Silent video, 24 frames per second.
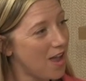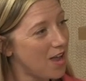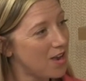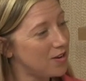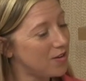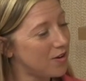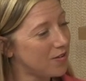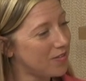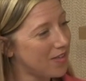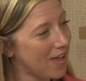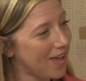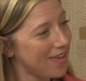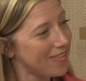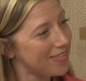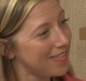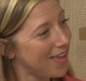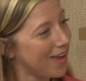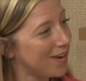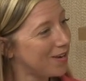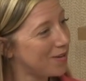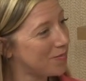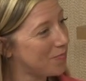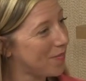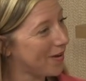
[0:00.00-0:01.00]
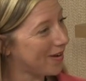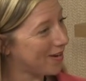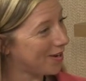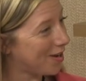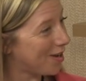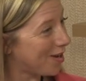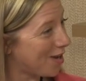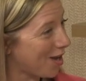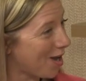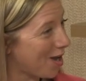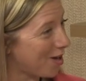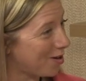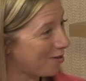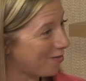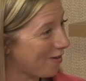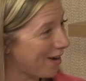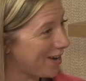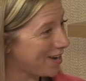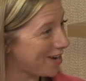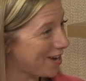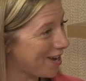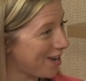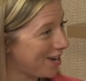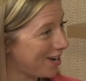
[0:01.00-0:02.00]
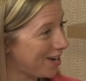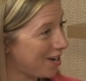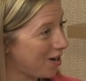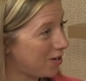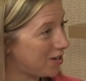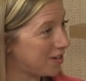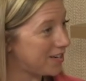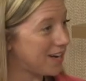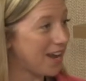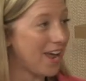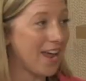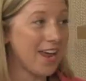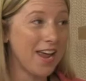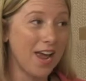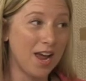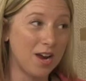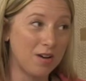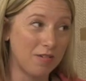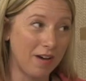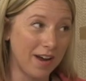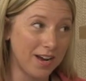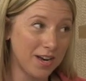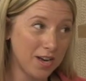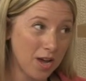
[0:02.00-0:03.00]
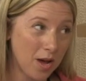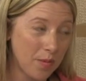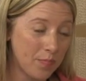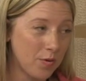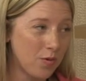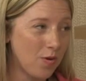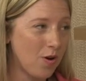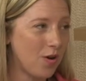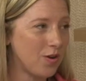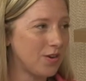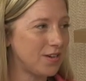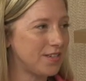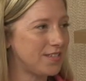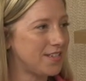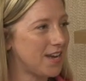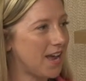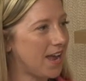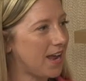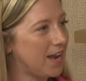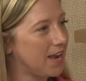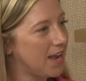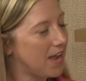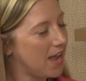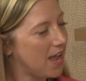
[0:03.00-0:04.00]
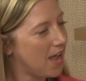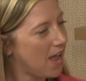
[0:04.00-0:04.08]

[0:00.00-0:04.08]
You know, that, that could make a, a great girly holiday, a great couple holiday,